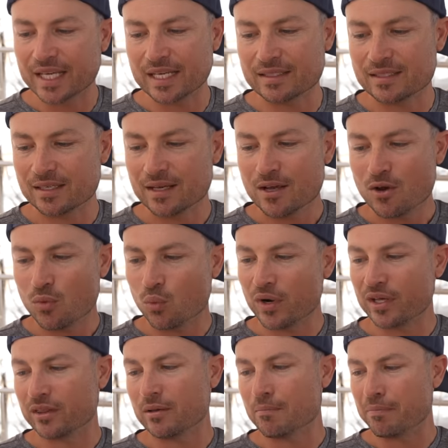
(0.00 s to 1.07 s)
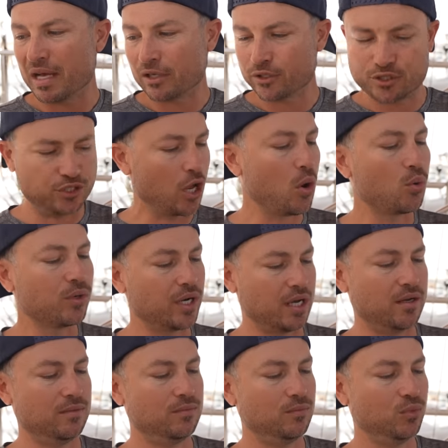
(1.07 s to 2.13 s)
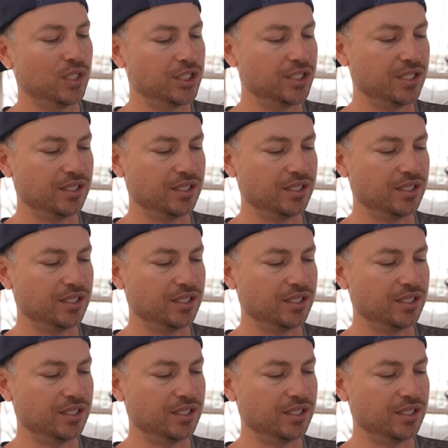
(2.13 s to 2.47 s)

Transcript: it with Belzona, which